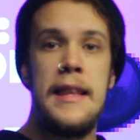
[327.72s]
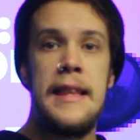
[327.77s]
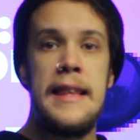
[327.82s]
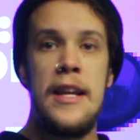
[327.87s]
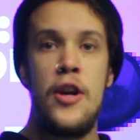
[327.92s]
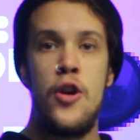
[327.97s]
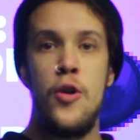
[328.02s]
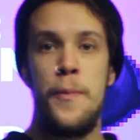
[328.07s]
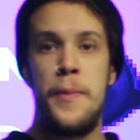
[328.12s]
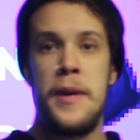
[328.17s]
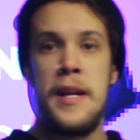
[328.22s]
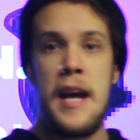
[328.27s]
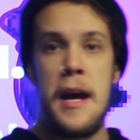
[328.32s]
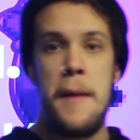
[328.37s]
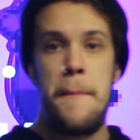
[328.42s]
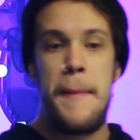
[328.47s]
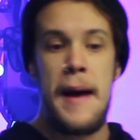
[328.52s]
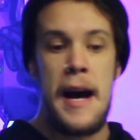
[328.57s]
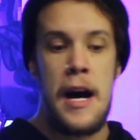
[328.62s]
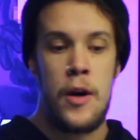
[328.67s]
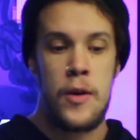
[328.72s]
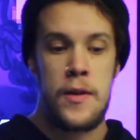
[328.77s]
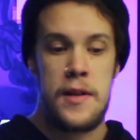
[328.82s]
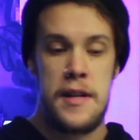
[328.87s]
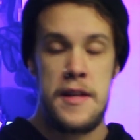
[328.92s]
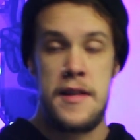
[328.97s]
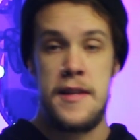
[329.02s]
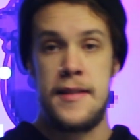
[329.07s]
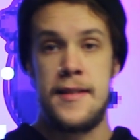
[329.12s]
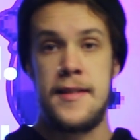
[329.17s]
a little bit
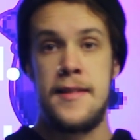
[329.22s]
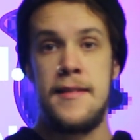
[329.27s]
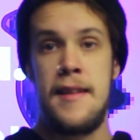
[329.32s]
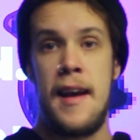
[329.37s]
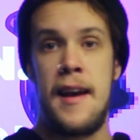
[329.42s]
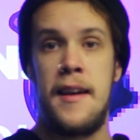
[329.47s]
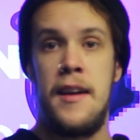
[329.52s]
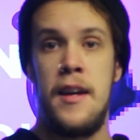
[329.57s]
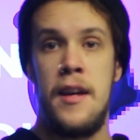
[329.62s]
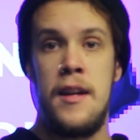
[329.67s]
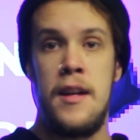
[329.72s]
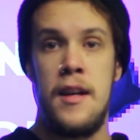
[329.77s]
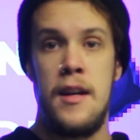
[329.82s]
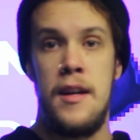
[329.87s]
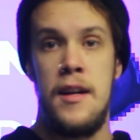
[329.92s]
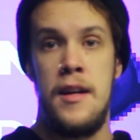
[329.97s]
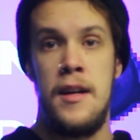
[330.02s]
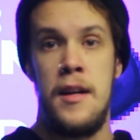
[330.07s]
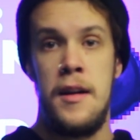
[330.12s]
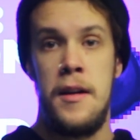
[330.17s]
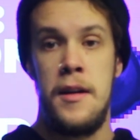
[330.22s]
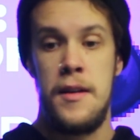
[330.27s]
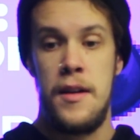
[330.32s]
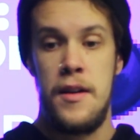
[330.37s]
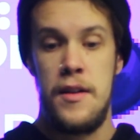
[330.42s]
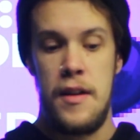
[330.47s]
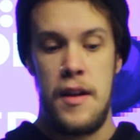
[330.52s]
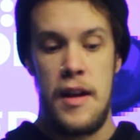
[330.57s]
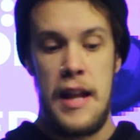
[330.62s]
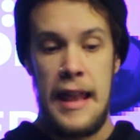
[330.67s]
about the second
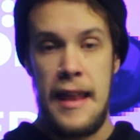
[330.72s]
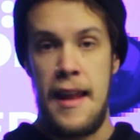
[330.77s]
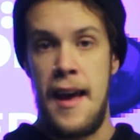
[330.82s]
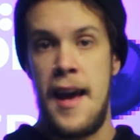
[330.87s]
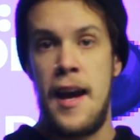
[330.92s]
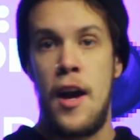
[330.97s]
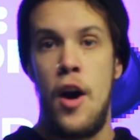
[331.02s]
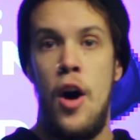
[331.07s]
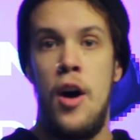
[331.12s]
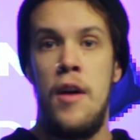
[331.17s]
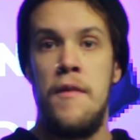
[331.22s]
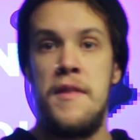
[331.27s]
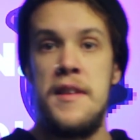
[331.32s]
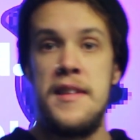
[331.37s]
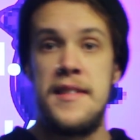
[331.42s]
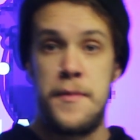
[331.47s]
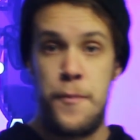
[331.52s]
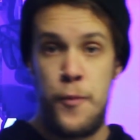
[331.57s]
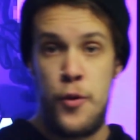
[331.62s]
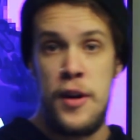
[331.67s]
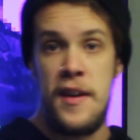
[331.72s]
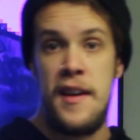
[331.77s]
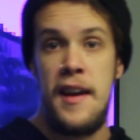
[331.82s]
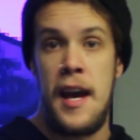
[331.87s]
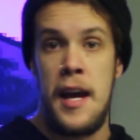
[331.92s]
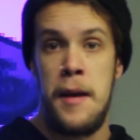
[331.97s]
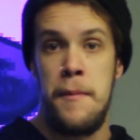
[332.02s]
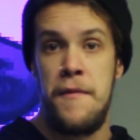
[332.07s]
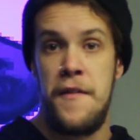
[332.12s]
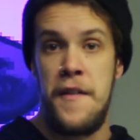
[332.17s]
leg of this
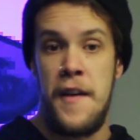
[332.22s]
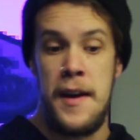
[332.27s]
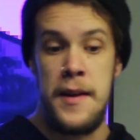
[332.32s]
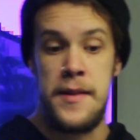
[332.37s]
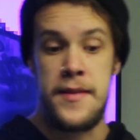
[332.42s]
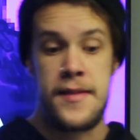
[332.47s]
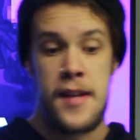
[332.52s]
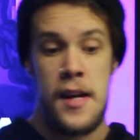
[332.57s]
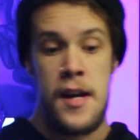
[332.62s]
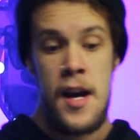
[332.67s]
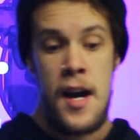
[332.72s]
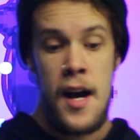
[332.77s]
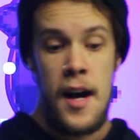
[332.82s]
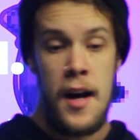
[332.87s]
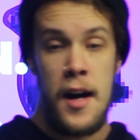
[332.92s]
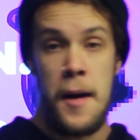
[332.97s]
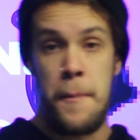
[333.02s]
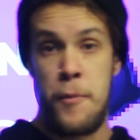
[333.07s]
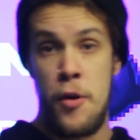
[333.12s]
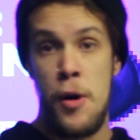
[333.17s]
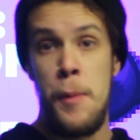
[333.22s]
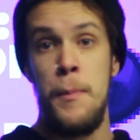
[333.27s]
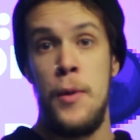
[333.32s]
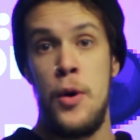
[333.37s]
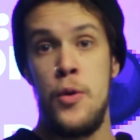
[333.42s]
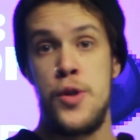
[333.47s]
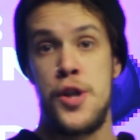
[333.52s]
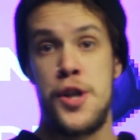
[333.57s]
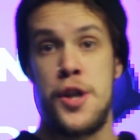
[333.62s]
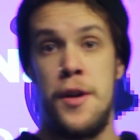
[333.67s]
pre-game phase,
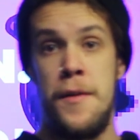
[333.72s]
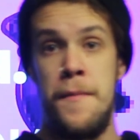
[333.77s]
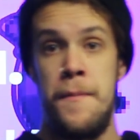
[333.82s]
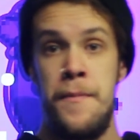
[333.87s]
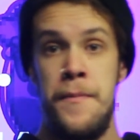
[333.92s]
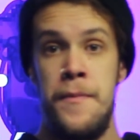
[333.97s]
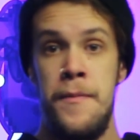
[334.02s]
promotion.